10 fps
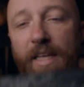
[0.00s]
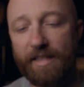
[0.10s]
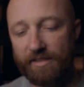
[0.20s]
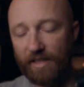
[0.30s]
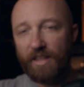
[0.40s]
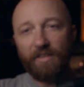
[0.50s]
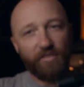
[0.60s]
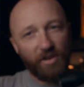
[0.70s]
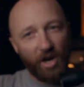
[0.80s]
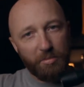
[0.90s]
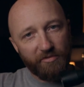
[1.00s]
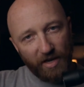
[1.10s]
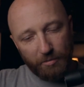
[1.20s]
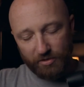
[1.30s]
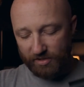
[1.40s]

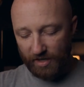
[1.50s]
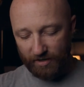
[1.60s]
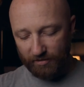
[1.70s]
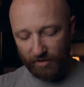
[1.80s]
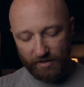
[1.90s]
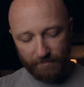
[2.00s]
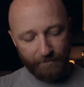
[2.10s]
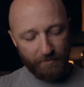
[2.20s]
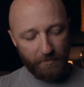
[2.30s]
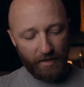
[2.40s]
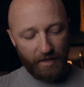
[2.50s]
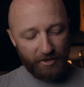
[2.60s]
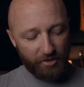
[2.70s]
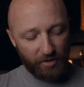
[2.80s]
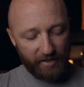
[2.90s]
stock, right?
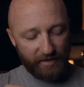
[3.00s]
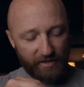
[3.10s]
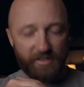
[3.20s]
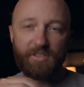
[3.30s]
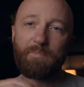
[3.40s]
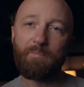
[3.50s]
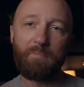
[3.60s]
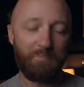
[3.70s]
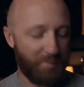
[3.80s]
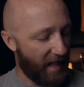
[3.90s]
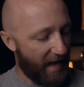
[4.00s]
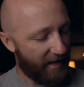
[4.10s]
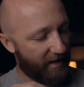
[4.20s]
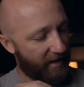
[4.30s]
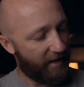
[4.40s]
So it's like this
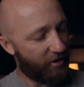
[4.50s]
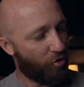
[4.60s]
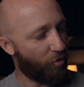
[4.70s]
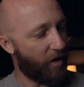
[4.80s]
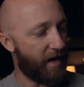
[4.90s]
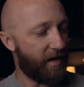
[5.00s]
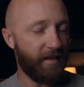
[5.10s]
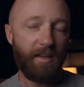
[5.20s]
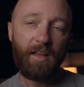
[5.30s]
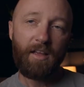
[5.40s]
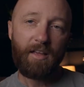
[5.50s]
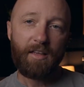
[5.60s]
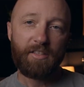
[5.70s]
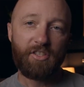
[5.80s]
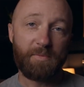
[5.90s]
black and gray
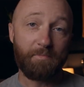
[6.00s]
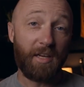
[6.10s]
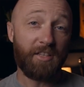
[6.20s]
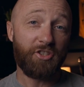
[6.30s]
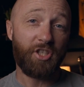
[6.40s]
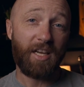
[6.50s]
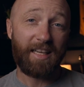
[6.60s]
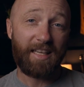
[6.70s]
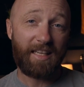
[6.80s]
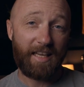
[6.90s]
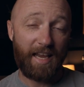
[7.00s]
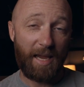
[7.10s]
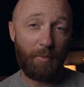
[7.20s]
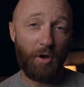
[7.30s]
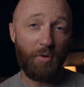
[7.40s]
sponge
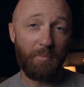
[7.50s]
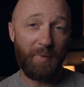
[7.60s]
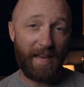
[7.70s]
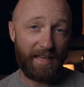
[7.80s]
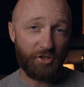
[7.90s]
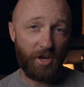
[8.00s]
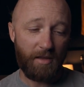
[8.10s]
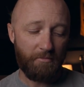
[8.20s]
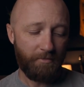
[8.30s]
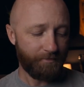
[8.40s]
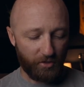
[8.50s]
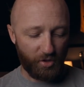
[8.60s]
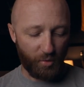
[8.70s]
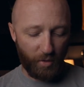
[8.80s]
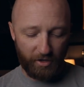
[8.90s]
camo paint job
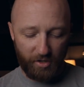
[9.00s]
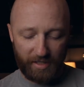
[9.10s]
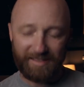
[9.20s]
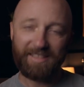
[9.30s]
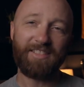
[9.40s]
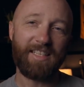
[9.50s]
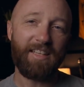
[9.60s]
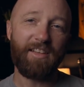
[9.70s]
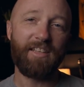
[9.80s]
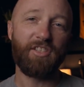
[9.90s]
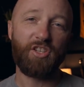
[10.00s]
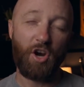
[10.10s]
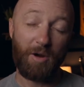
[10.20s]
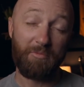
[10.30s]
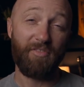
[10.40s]
to where you can see that it's a
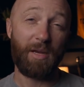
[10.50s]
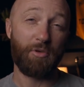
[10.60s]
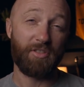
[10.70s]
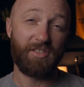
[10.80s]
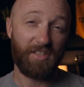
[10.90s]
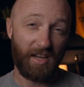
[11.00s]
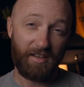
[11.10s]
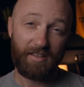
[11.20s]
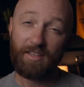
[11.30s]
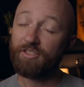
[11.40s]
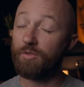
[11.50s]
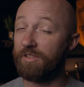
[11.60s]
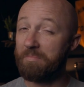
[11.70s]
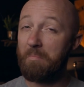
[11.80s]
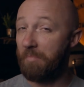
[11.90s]
carbon fiber stock. So
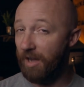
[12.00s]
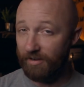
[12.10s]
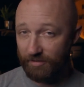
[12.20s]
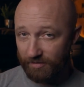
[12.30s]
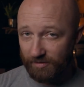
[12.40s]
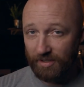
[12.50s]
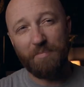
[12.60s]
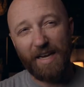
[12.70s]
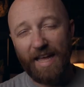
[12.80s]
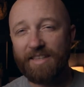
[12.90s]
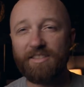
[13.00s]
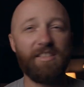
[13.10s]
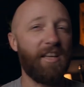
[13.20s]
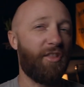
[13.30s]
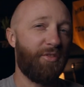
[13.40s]
it's modern, but it has this
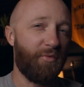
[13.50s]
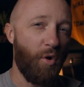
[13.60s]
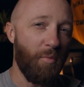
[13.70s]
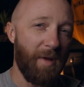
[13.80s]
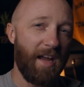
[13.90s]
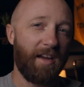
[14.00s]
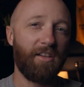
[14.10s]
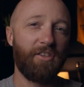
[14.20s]
like throwback